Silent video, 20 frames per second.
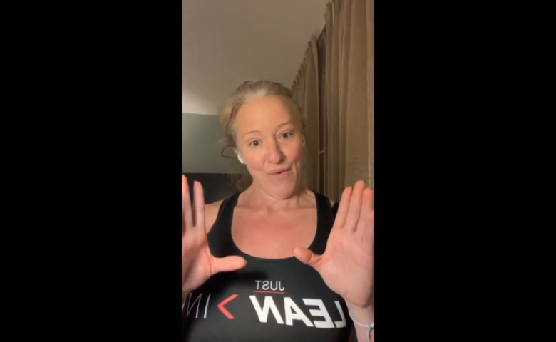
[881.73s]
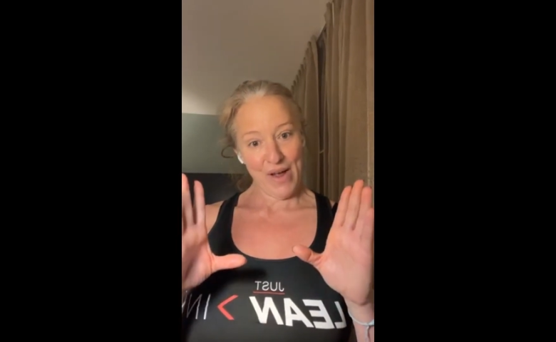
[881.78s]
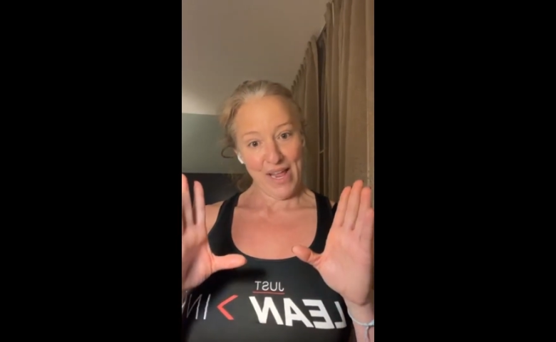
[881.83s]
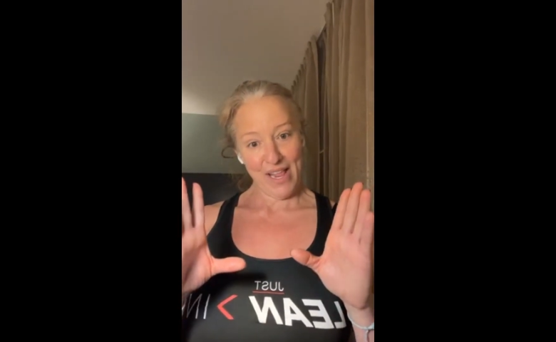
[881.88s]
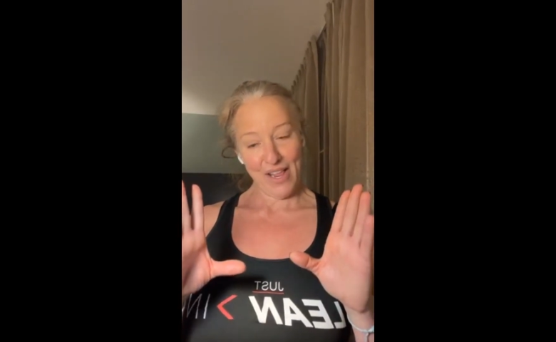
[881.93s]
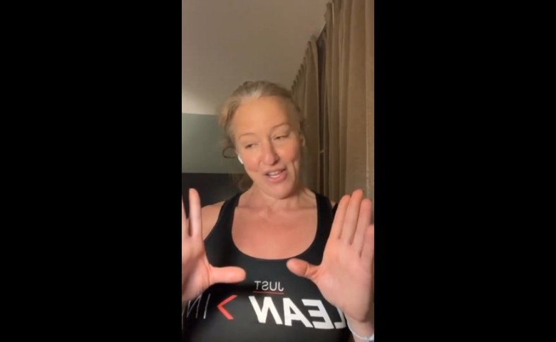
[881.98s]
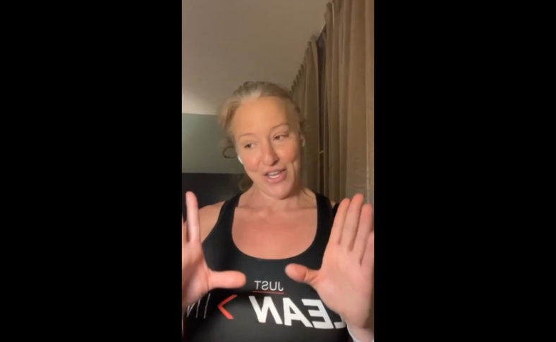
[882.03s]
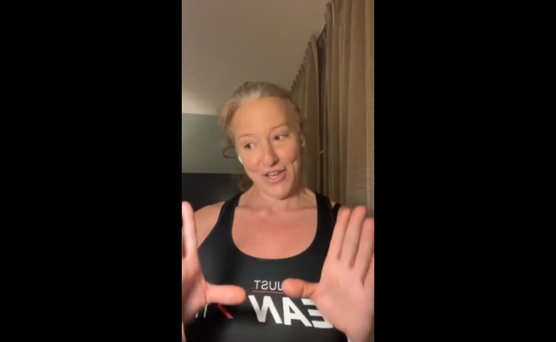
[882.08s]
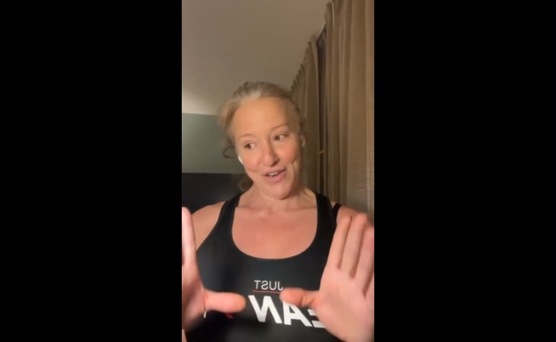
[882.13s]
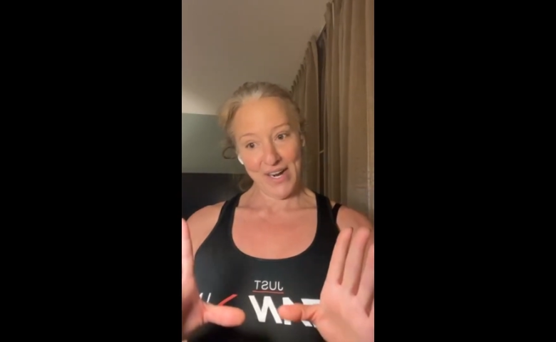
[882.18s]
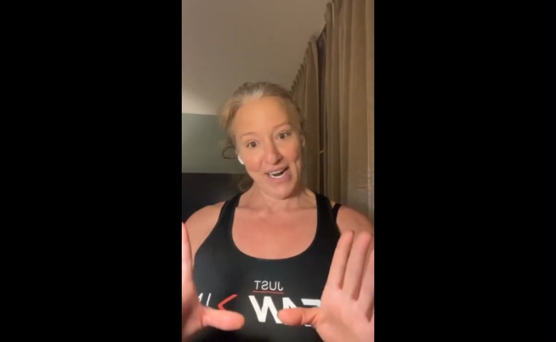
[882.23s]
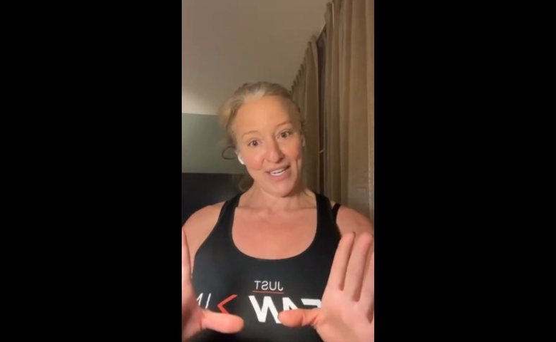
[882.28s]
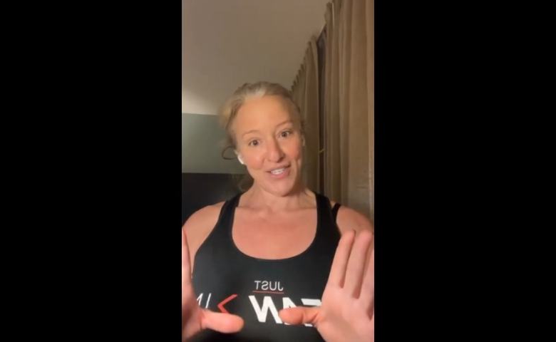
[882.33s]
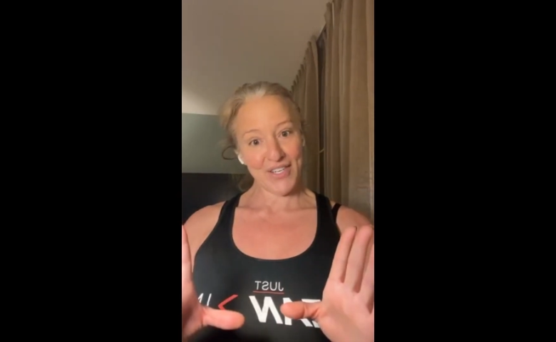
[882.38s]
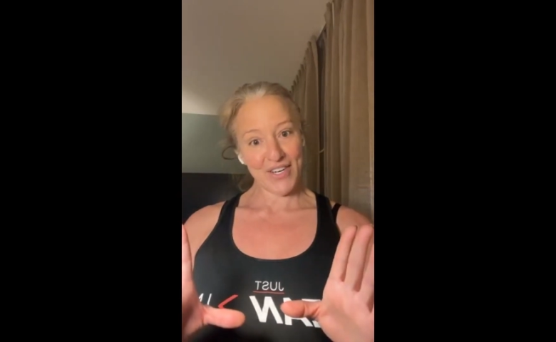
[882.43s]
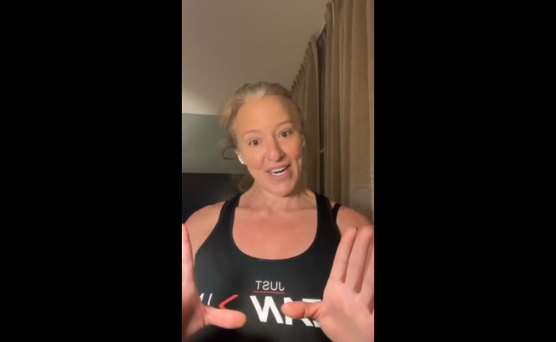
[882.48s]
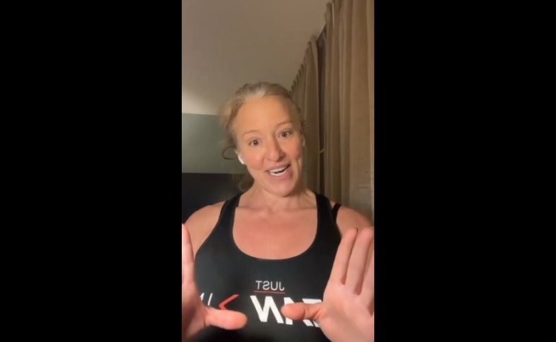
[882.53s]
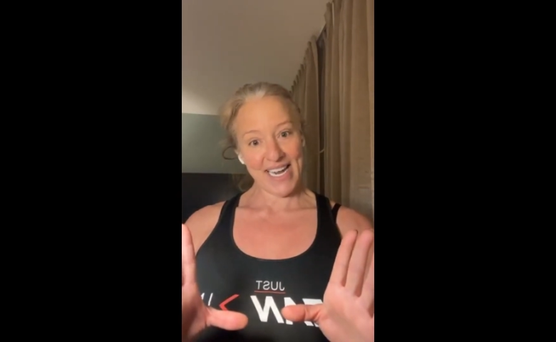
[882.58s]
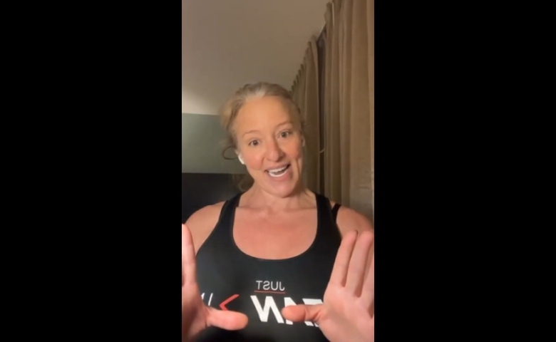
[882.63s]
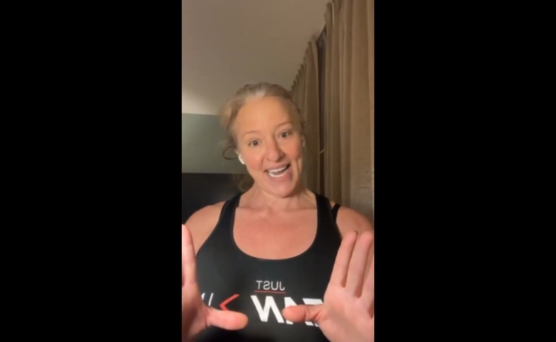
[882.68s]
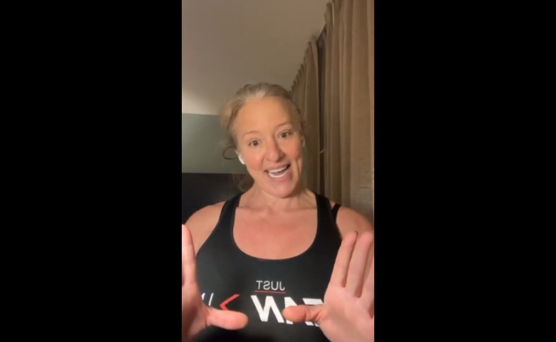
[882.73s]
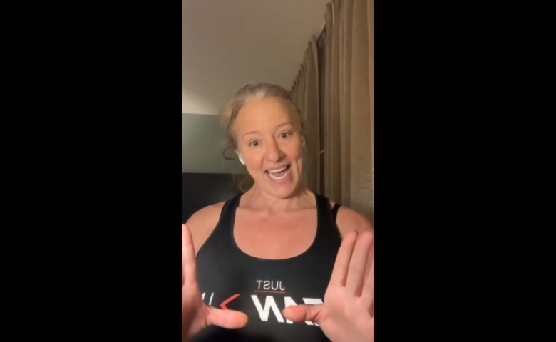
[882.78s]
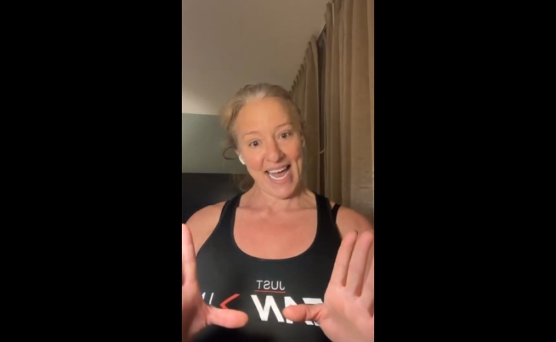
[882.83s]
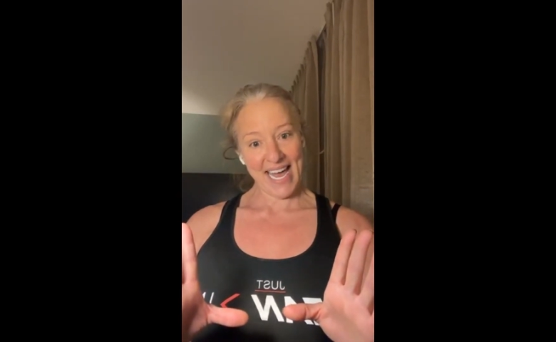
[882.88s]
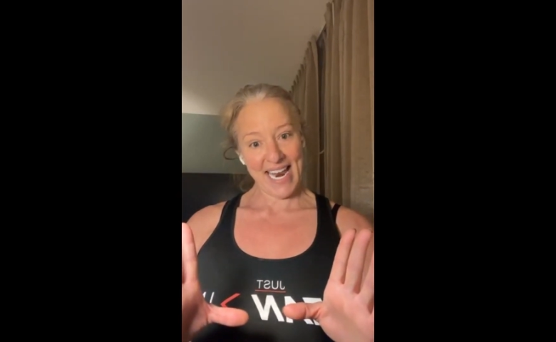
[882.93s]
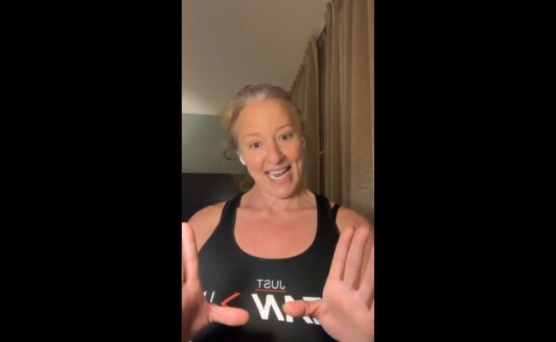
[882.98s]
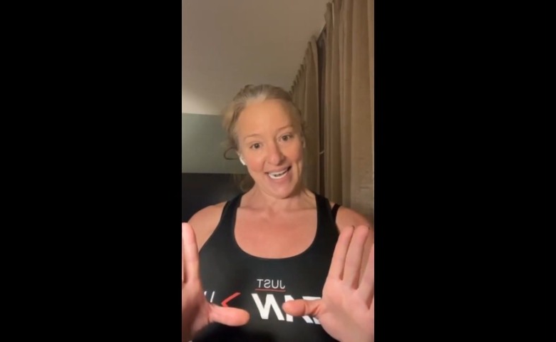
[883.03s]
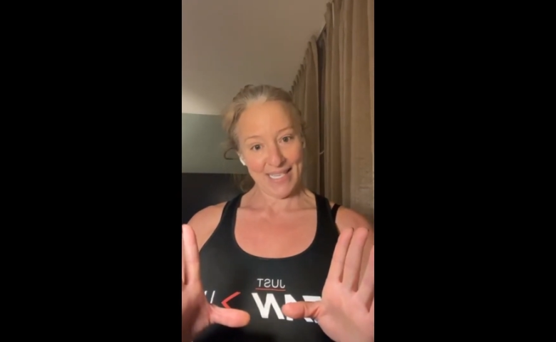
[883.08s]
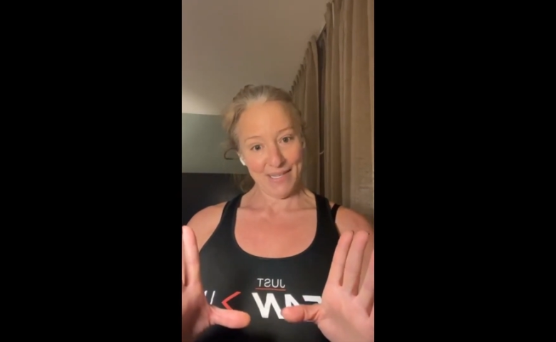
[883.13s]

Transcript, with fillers: what you guys are going to get